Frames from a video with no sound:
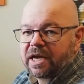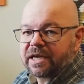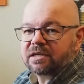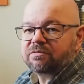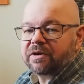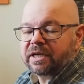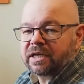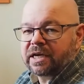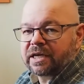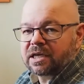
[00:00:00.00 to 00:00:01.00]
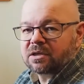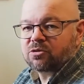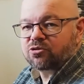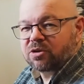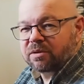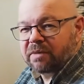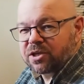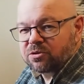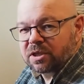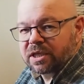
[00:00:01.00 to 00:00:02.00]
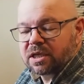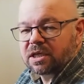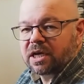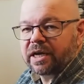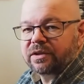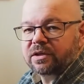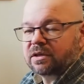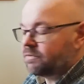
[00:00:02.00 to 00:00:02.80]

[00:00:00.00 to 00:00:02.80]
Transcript: And then finally, I can control them manually, either